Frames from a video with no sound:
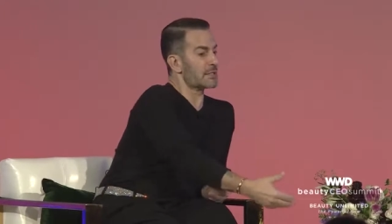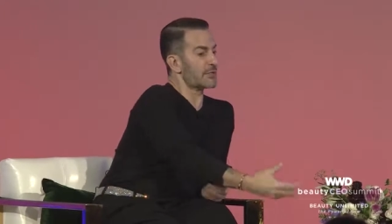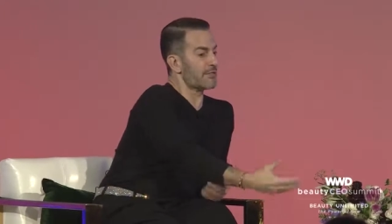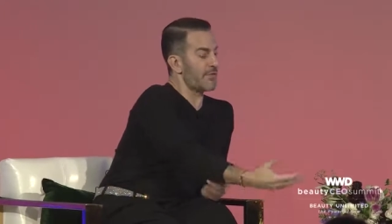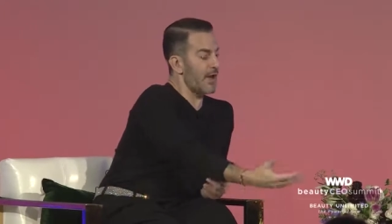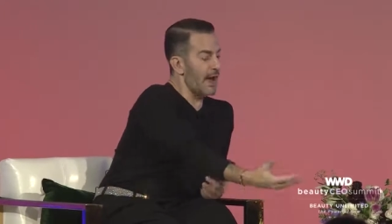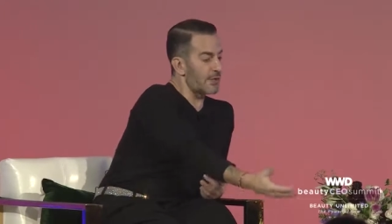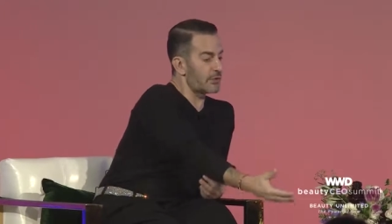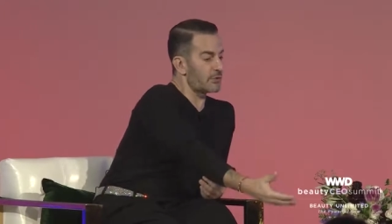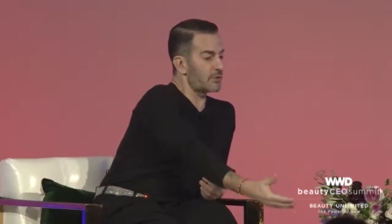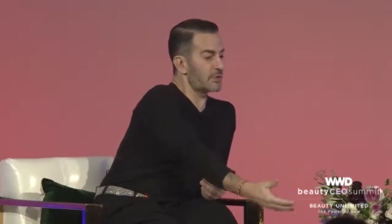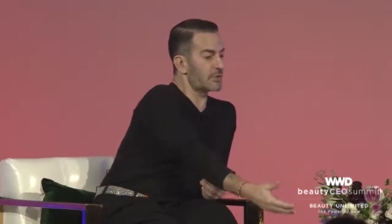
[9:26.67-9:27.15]
the
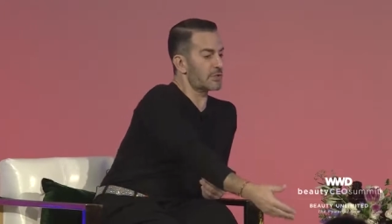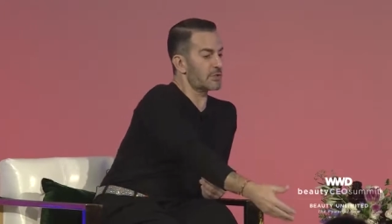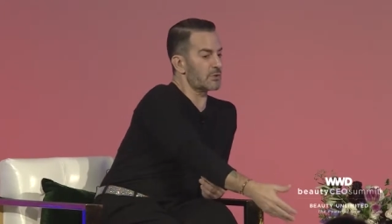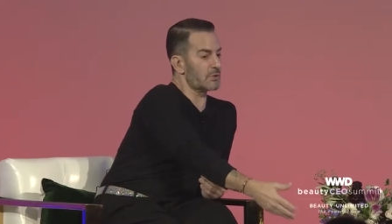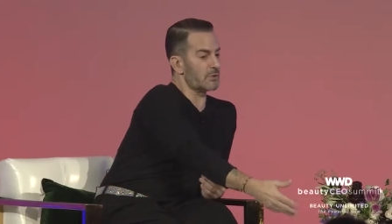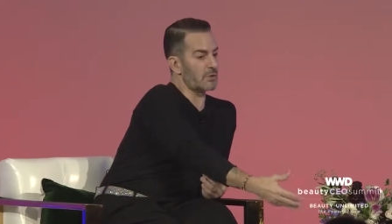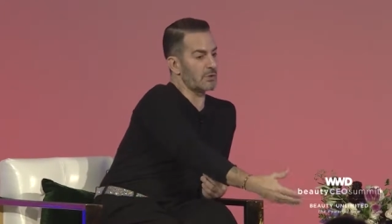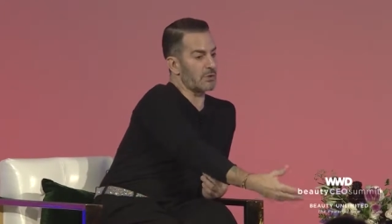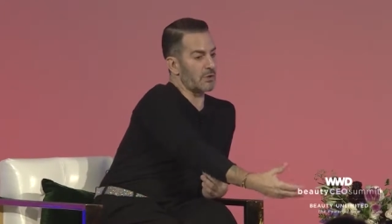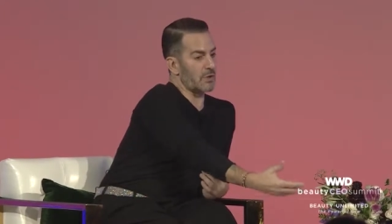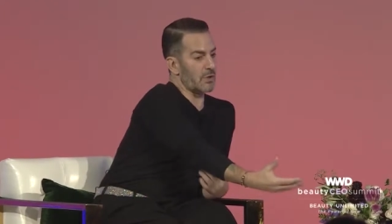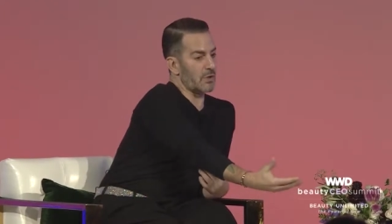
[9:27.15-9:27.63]
factories
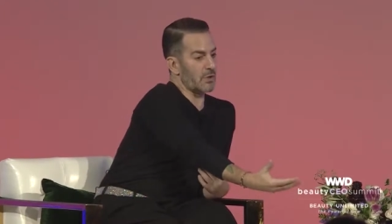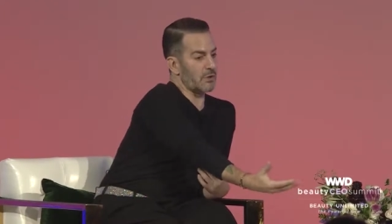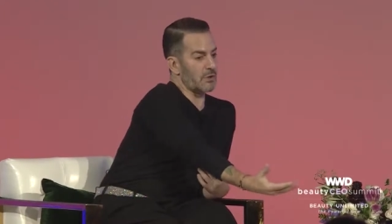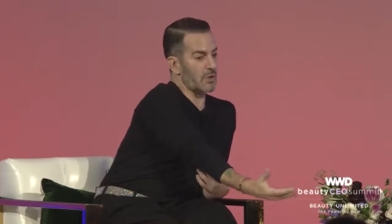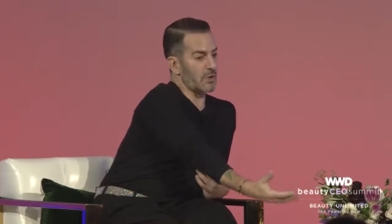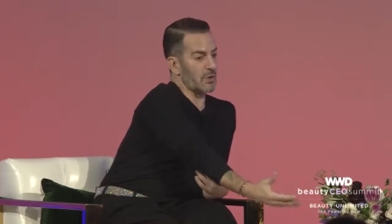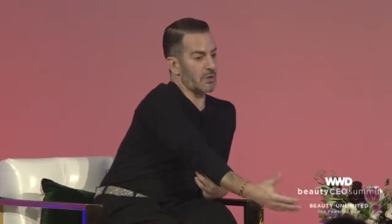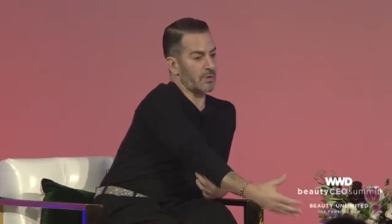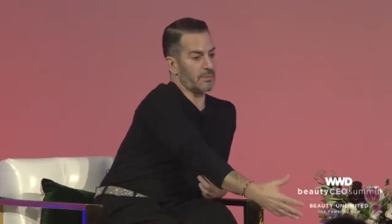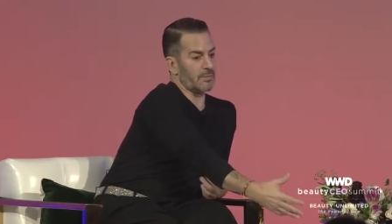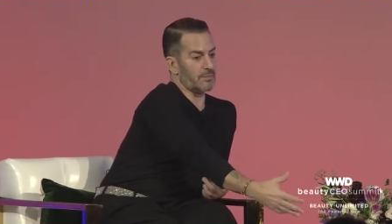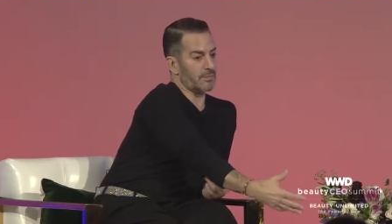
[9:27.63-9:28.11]
or
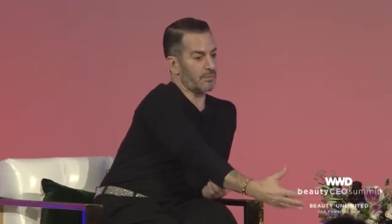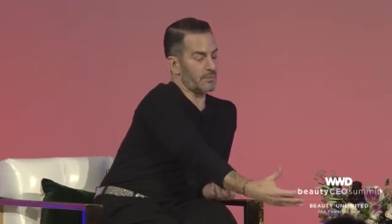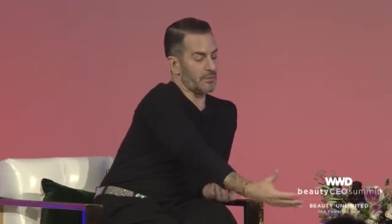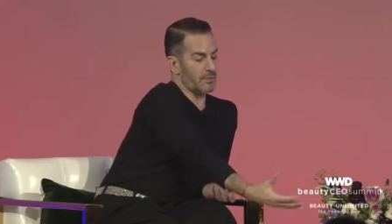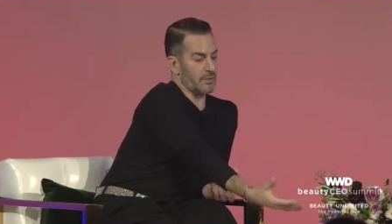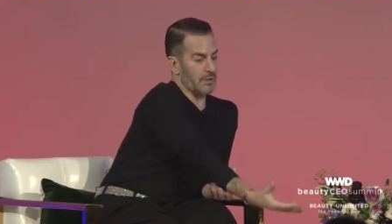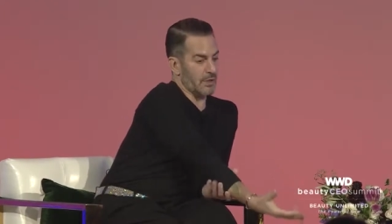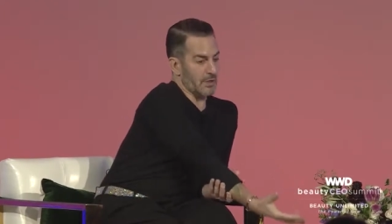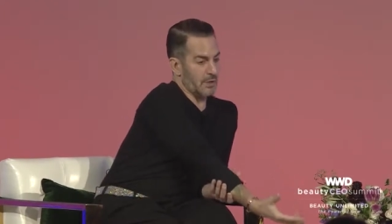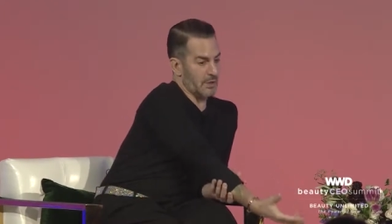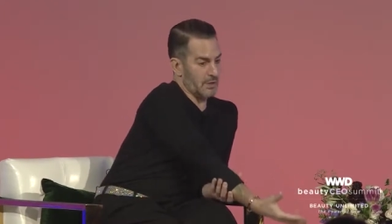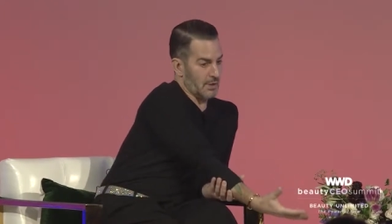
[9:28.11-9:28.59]
the
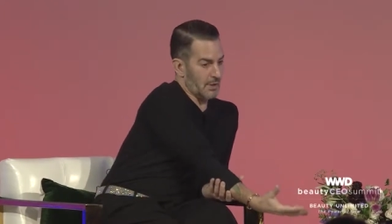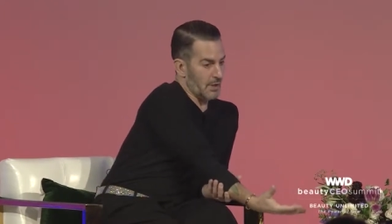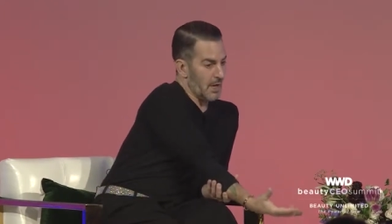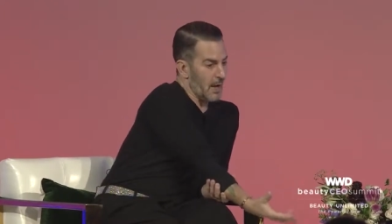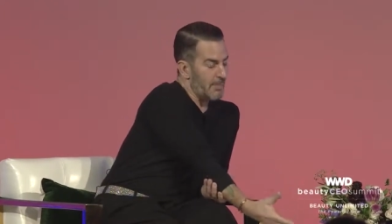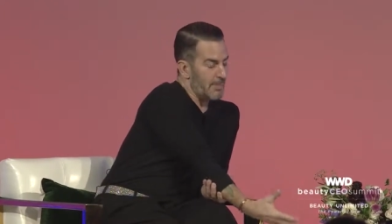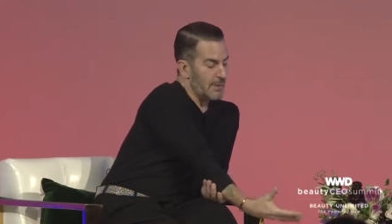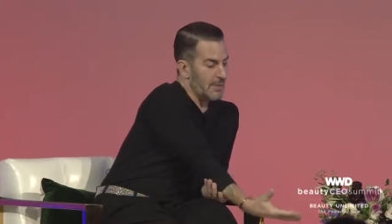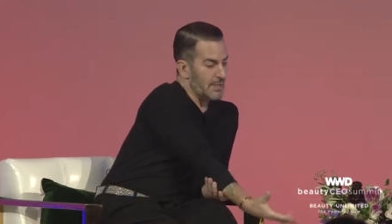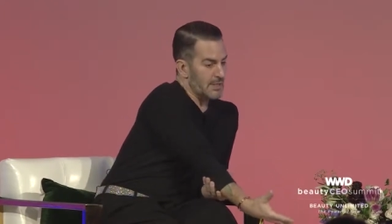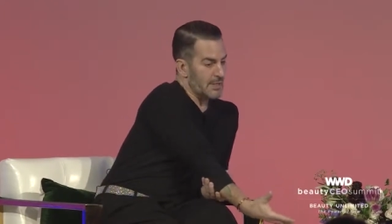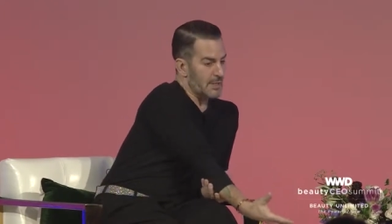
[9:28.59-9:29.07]

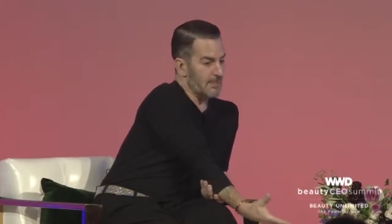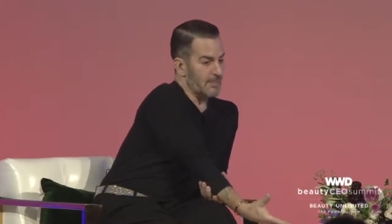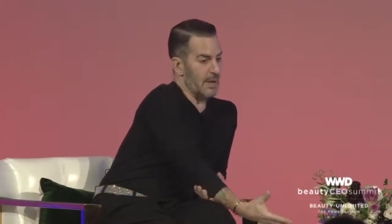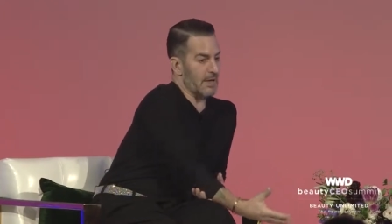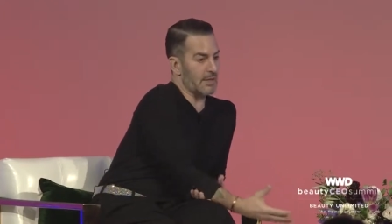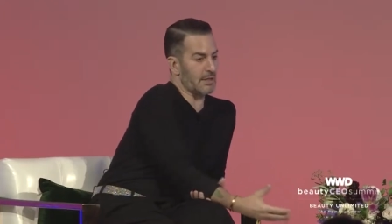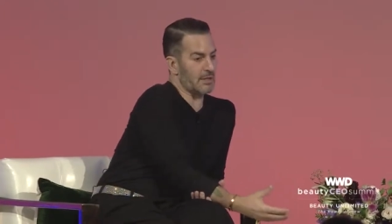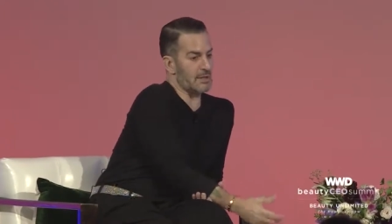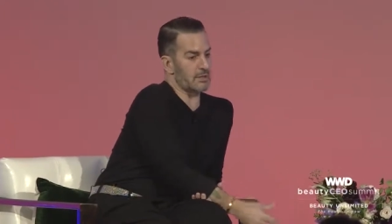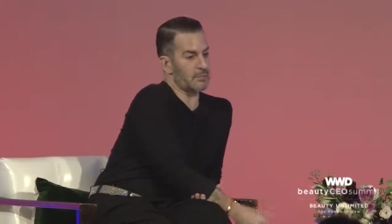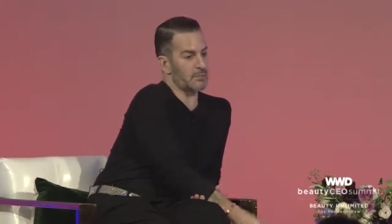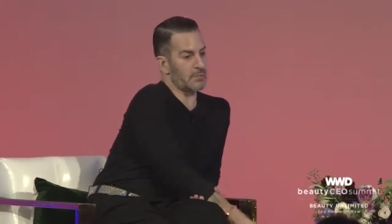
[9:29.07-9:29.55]
companies that
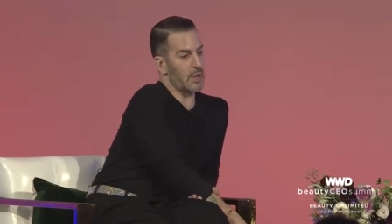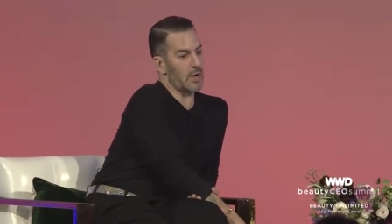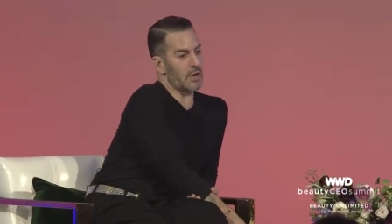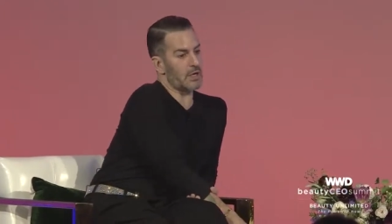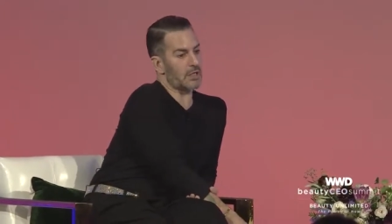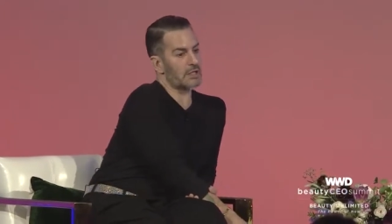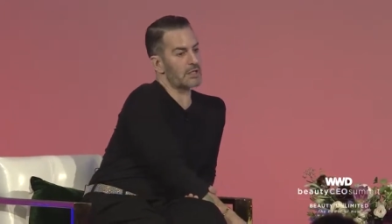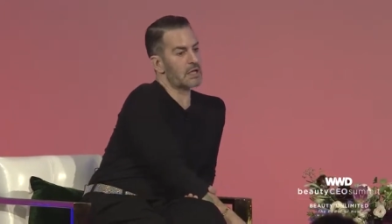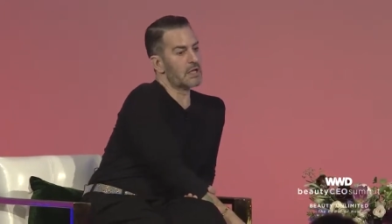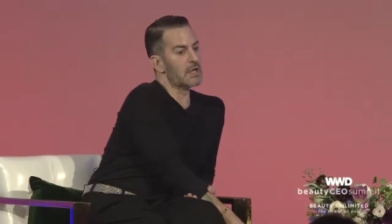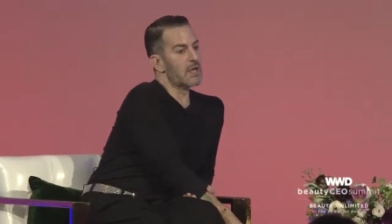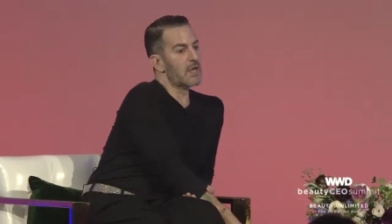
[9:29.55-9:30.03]
make these
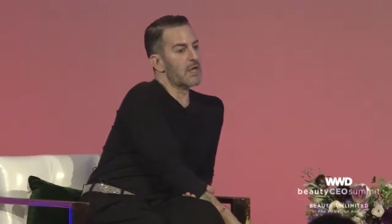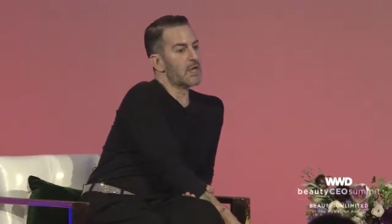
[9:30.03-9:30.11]
products,